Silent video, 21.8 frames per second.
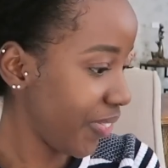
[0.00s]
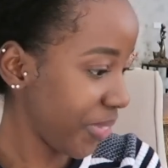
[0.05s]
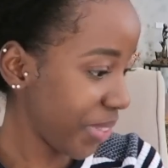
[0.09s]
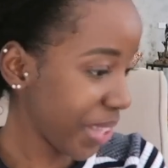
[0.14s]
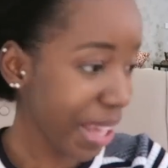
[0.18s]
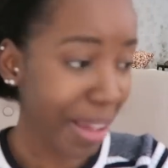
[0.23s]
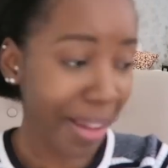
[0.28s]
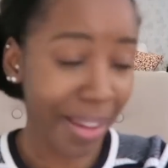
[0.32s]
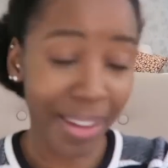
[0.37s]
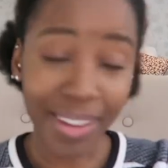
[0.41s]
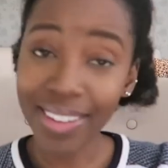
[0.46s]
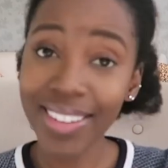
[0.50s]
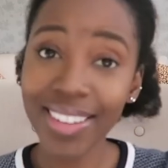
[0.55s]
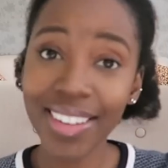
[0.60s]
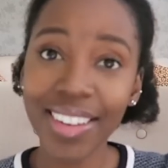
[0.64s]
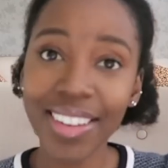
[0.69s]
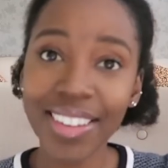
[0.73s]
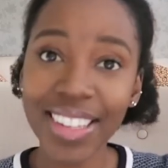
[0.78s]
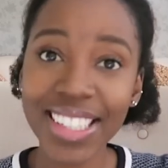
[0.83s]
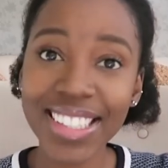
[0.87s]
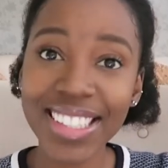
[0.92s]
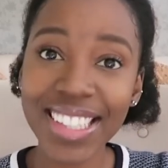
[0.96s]
yeah,
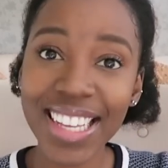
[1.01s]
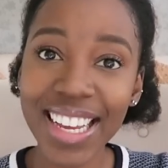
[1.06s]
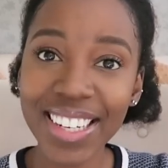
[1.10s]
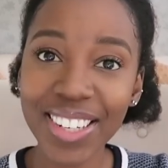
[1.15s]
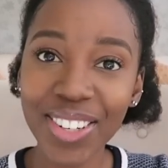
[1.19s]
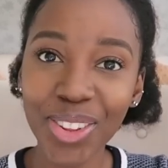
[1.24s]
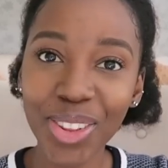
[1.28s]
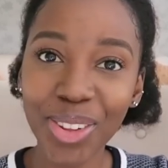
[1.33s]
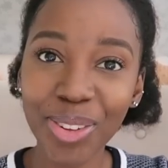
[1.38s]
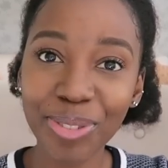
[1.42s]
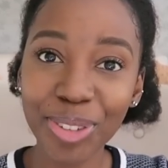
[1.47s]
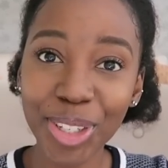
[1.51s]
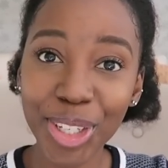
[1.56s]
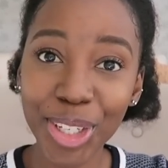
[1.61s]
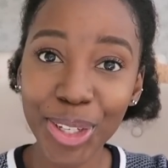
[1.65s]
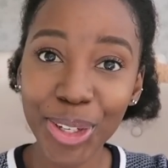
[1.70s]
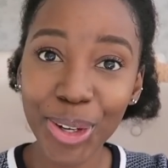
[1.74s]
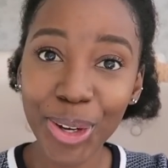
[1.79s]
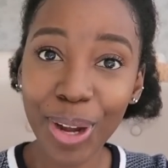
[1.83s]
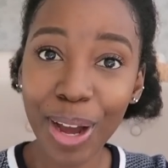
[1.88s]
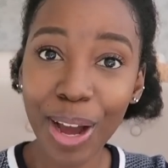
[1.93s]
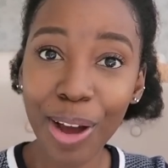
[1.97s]
that's the end of the
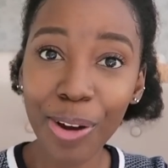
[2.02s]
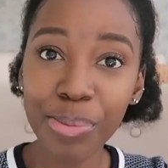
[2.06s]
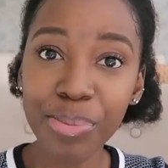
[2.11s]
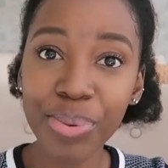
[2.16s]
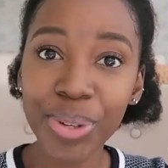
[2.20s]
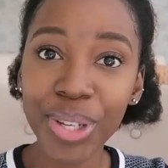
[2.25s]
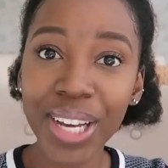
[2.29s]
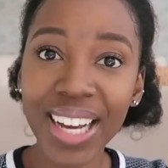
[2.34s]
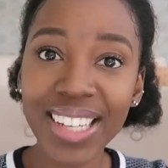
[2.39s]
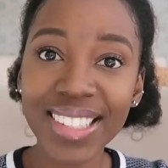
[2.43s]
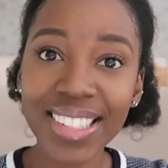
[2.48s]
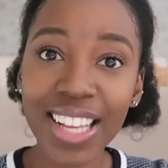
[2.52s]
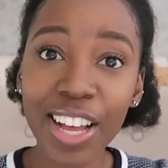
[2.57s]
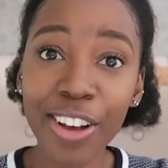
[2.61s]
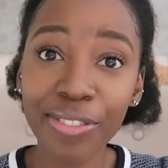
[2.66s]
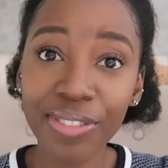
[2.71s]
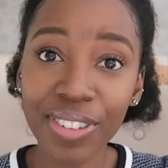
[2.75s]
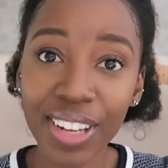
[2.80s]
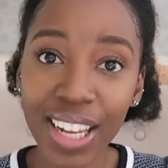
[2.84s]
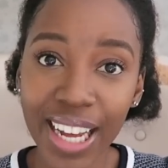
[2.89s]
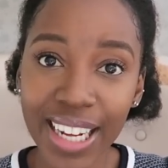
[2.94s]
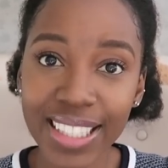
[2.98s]
video. I hope you guys
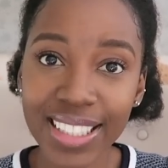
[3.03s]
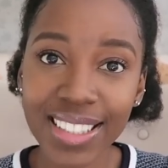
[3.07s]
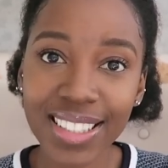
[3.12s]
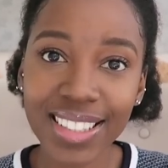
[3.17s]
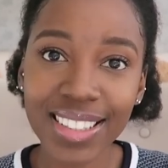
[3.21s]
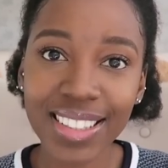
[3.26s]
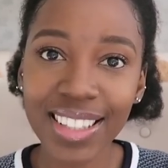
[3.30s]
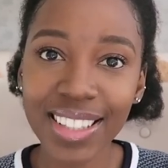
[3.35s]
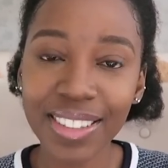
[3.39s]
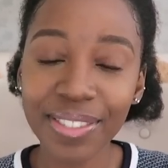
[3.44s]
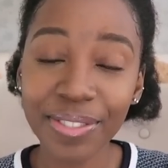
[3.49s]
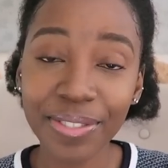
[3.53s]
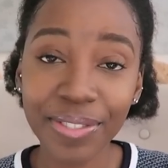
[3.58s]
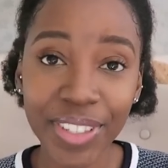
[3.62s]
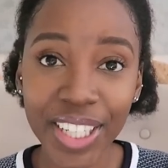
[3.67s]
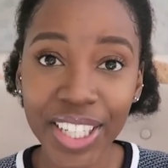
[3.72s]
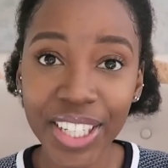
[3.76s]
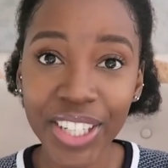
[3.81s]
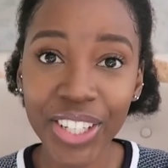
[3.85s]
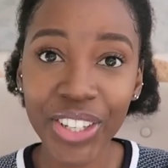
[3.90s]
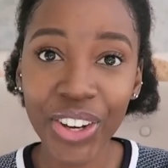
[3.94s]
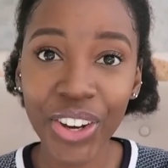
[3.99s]
have liked the
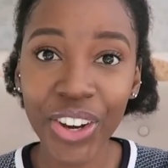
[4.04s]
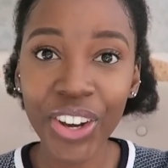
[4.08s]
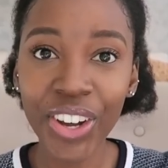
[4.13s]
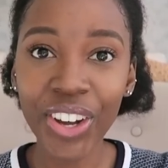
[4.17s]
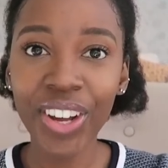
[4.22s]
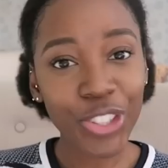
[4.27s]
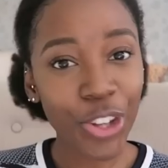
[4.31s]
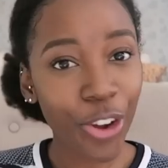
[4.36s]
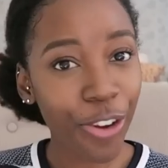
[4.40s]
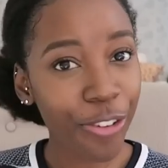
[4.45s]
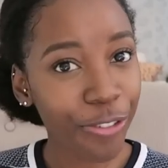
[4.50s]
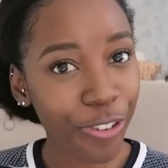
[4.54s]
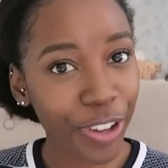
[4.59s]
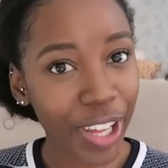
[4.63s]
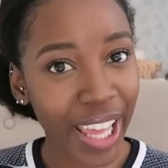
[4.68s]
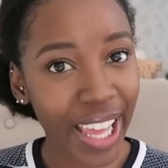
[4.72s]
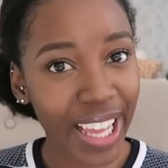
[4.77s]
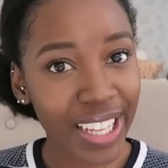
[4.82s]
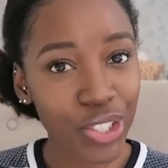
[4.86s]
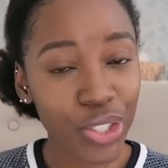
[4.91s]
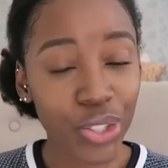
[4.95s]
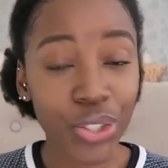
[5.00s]
video. Don't
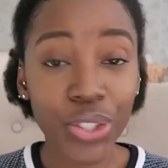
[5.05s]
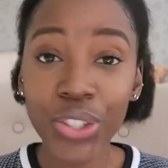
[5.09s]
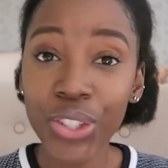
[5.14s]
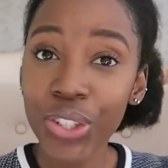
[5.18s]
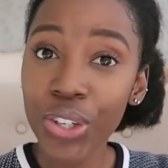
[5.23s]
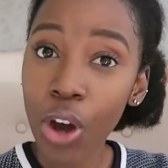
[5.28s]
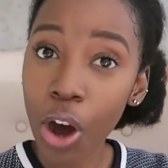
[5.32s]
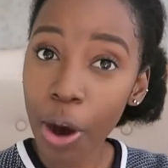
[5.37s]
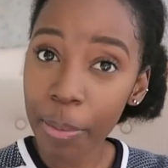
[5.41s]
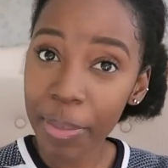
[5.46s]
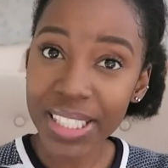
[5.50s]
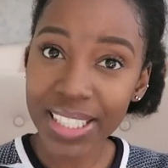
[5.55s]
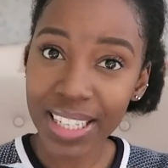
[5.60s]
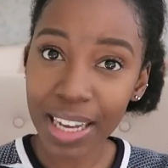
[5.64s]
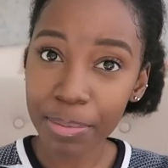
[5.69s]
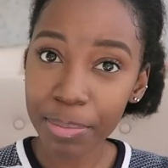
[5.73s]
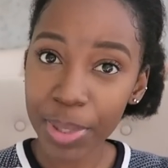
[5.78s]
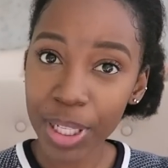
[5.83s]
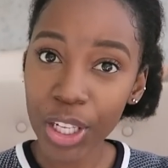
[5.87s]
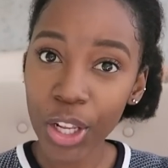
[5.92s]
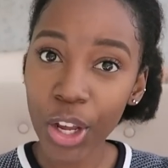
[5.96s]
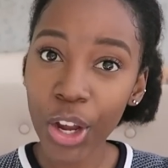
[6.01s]
forget to comment
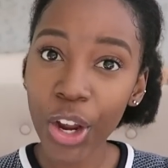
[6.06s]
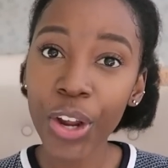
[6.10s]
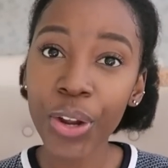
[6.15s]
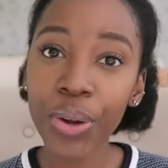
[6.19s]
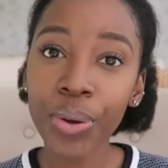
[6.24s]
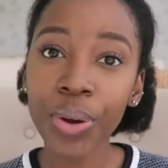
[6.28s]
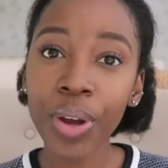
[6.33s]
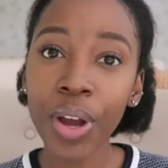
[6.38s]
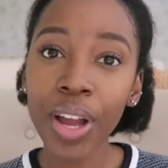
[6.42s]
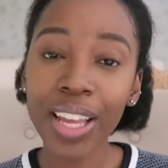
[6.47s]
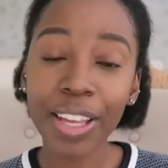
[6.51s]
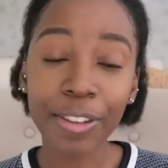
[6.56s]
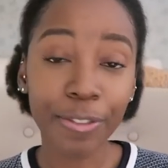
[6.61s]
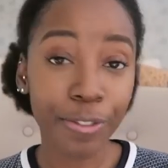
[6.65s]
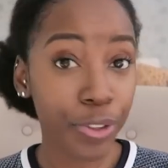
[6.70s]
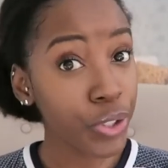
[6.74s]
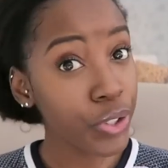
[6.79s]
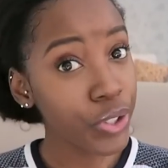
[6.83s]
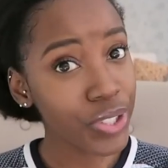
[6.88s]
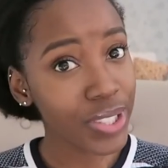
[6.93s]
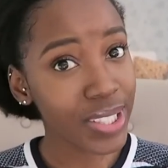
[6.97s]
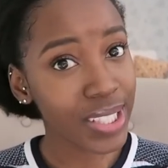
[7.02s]
down below if
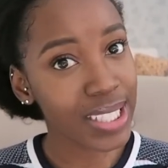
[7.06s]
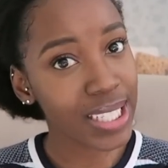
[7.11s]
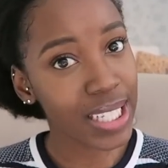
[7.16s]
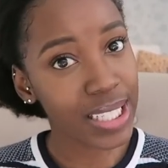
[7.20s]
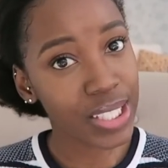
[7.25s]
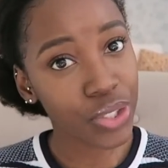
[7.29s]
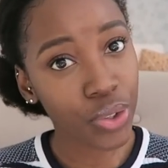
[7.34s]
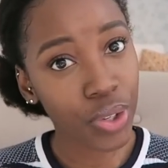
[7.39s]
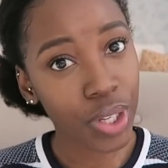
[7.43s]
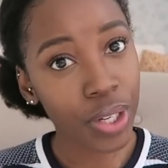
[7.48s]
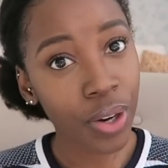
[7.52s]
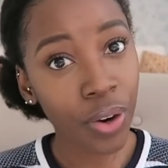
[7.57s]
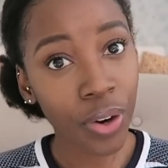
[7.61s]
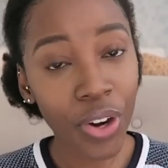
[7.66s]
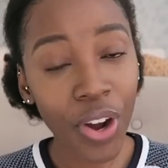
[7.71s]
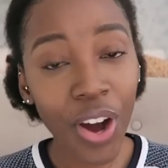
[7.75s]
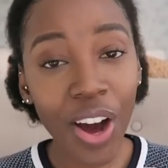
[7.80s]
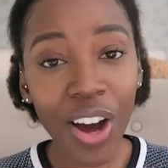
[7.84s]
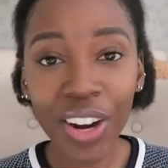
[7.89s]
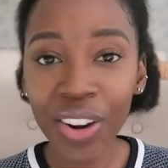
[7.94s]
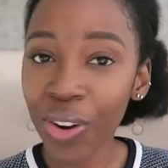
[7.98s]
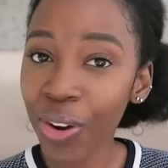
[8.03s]
you use a sunscreen or
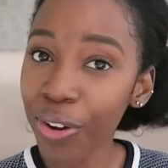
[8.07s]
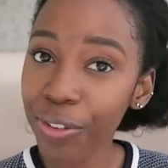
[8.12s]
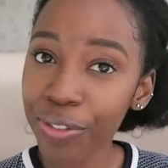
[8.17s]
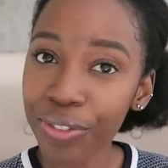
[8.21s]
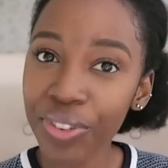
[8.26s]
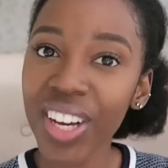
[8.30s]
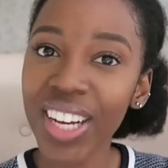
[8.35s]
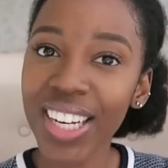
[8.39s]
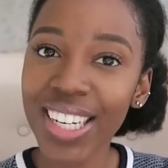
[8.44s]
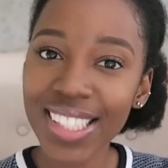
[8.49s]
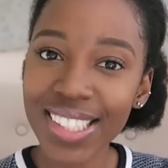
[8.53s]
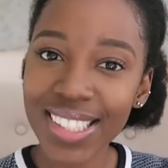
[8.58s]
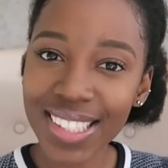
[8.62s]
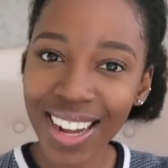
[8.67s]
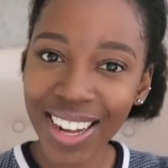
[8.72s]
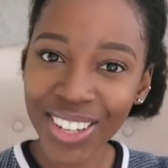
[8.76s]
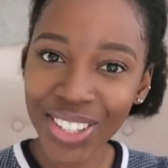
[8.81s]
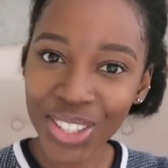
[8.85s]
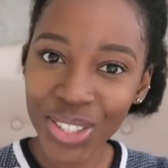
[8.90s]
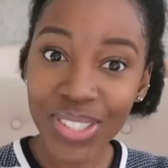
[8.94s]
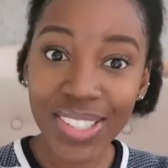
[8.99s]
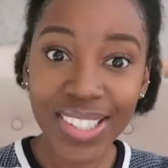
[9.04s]
not, or if you're going to
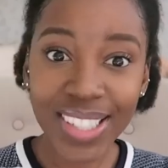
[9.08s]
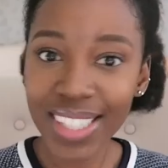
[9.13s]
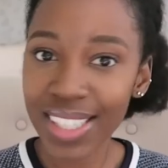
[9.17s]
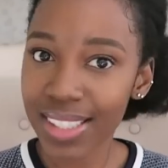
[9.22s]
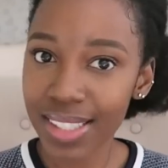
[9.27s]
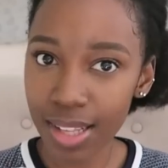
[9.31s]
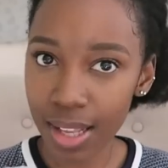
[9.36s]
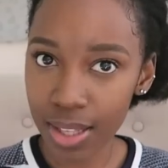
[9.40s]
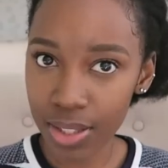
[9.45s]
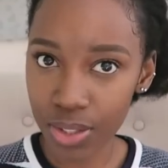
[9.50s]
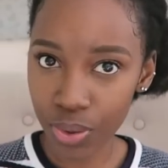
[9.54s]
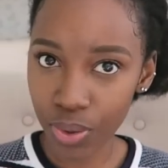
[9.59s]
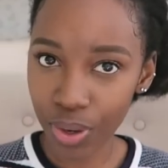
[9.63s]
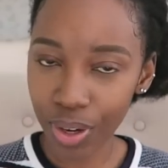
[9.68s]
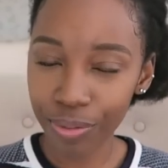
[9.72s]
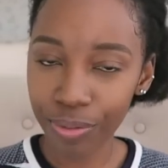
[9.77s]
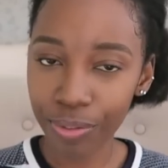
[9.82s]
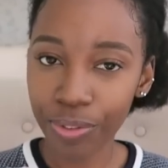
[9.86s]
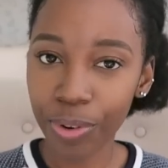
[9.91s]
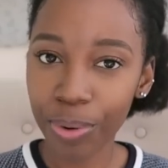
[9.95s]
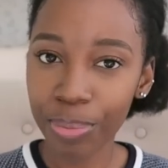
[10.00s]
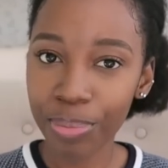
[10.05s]
start using the
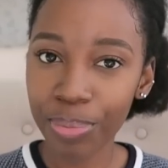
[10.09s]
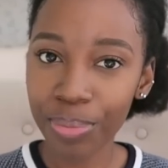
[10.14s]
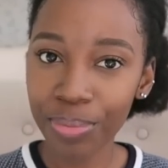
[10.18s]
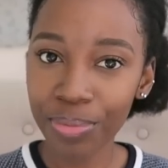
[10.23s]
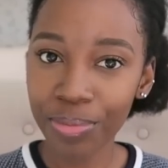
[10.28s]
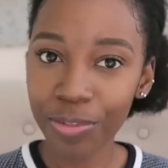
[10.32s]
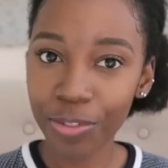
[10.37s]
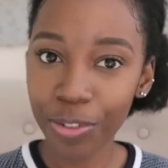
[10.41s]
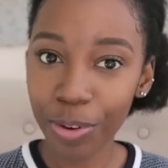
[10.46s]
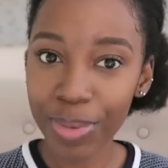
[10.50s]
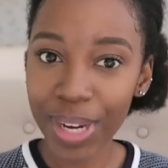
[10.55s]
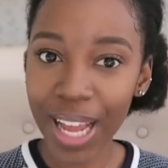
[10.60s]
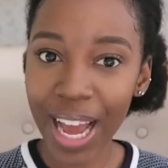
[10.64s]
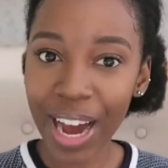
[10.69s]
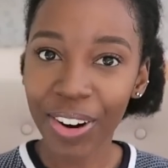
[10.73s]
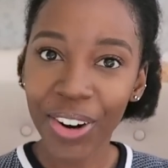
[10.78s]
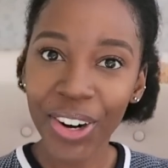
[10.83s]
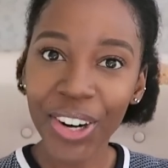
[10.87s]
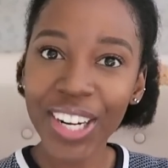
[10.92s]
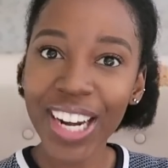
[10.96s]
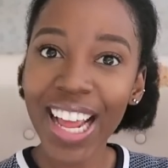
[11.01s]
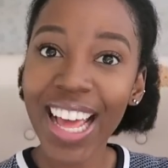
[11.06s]
sunscreen from, from now
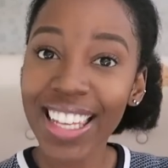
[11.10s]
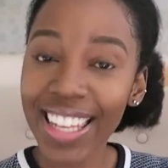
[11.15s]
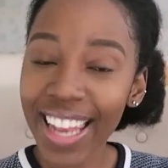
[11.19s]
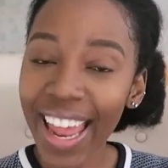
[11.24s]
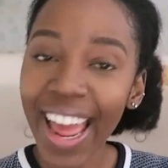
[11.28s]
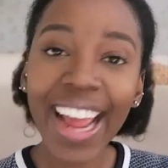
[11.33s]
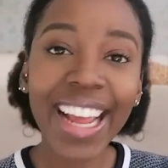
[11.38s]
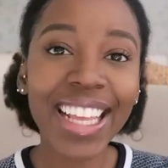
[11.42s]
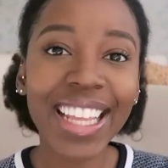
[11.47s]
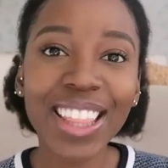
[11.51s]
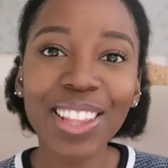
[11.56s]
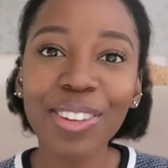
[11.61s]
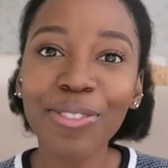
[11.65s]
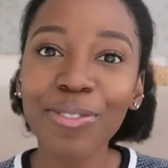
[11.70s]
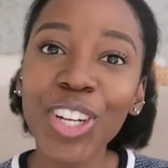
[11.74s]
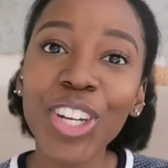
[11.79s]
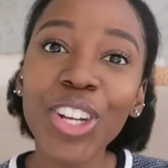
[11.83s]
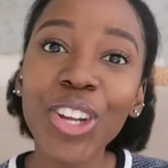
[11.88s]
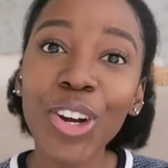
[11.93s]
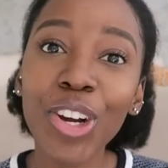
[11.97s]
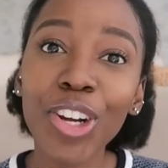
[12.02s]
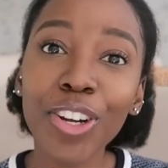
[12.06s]
on. And like the
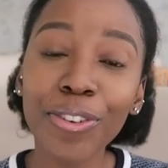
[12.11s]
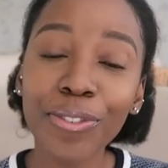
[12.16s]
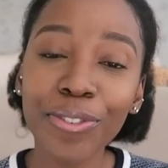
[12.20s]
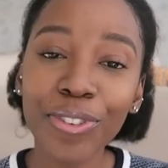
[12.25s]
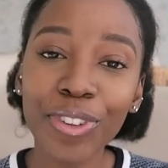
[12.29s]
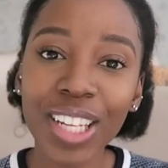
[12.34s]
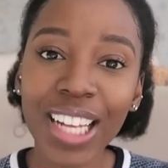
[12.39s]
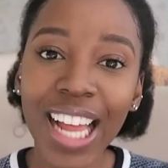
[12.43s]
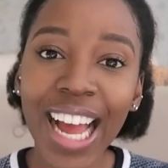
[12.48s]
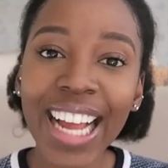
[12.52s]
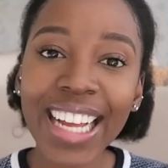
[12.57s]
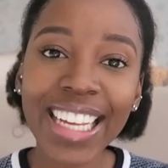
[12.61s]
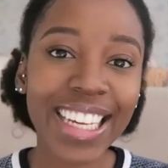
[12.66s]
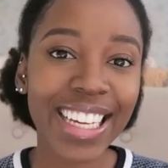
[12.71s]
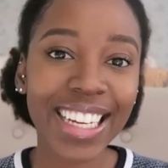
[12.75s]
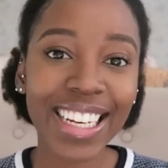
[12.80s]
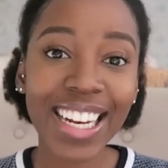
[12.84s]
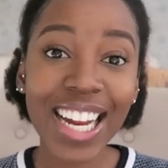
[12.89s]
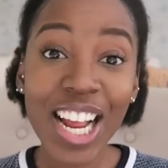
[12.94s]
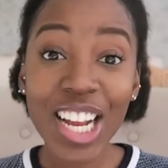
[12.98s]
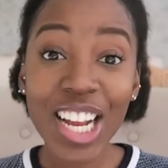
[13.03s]
video if you like it.